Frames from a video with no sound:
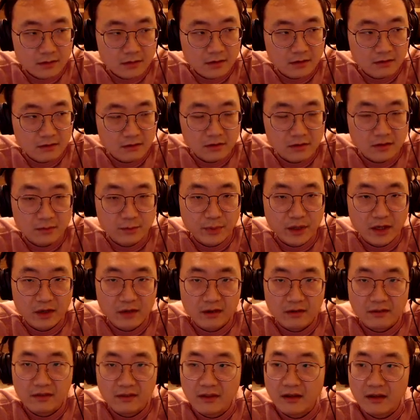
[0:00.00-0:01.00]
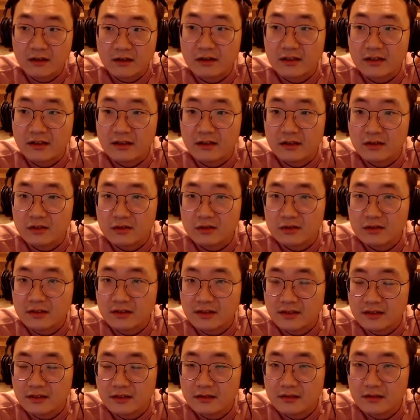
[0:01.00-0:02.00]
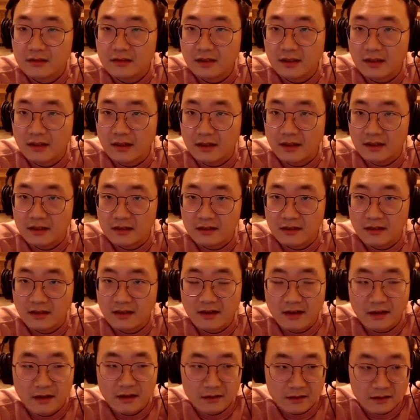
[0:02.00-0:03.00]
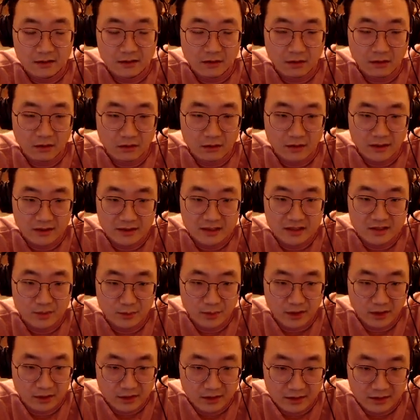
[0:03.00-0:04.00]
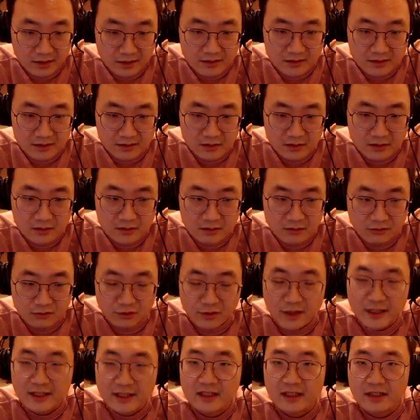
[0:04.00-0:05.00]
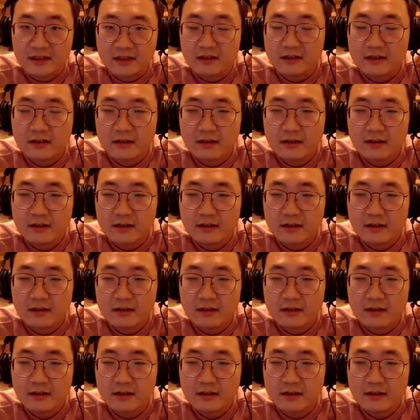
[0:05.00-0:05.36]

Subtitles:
comparing their guild and their own experience raiding